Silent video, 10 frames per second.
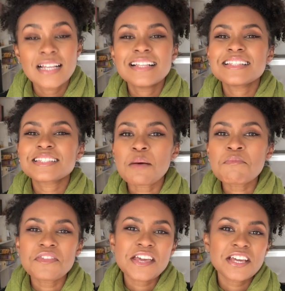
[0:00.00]

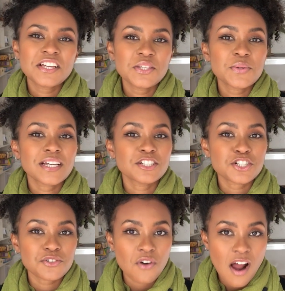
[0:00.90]
Something you can
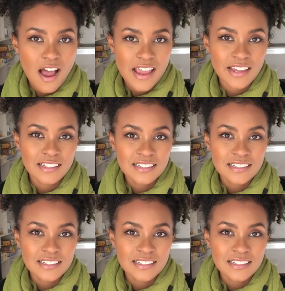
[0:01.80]
try